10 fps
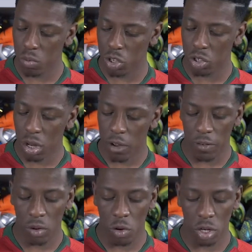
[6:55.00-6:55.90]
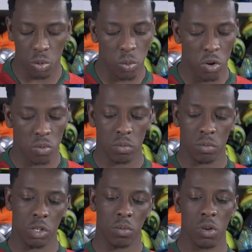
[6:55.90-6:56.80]
which I think works well,
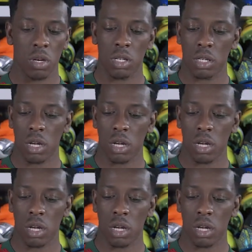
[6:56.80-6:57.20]
to be honest.